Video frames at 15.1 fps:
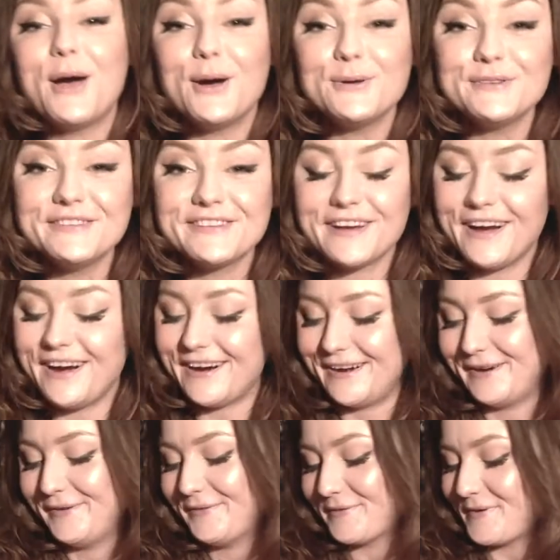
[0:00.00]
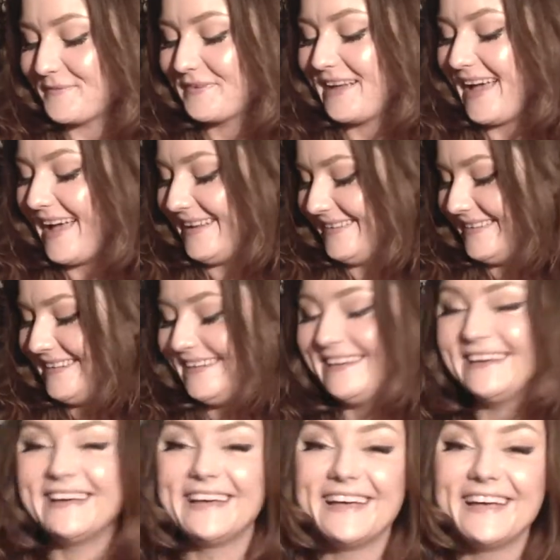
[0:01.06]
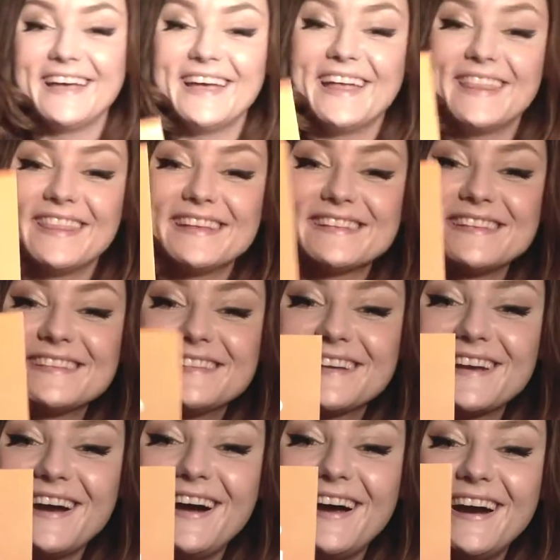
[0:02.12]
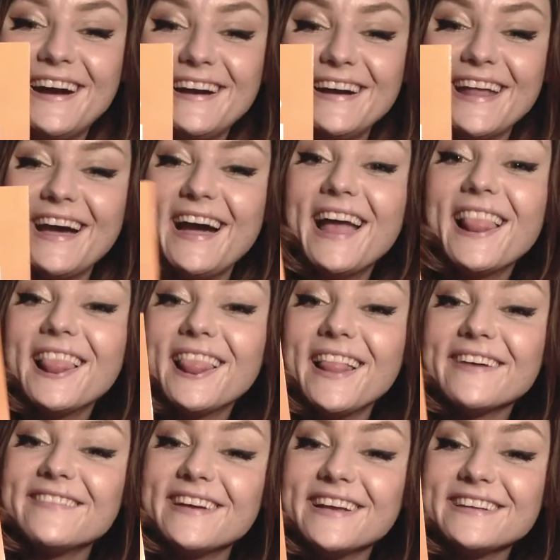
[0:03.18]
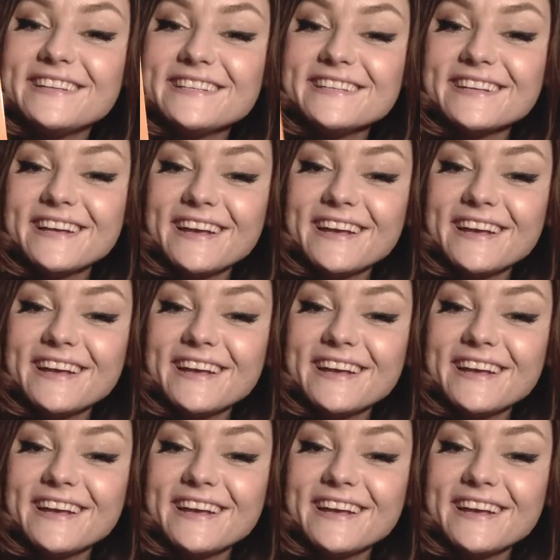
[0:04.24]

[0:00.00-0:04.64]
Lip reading: postcard from Candy, and this is the card. I love it.